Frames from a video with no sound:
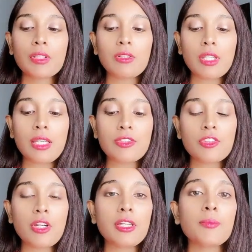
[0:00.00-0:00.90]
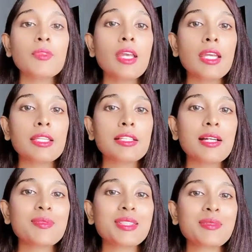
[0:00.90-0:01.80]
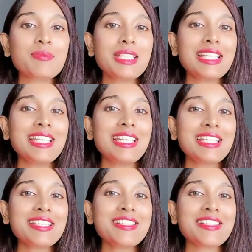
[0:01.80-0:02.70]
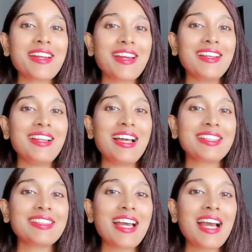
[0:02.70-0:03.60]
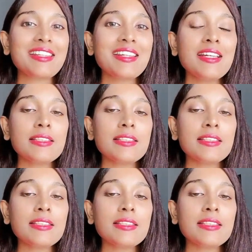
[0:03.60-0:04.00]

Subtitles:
Okay, sorry. It comes in a big jar like that.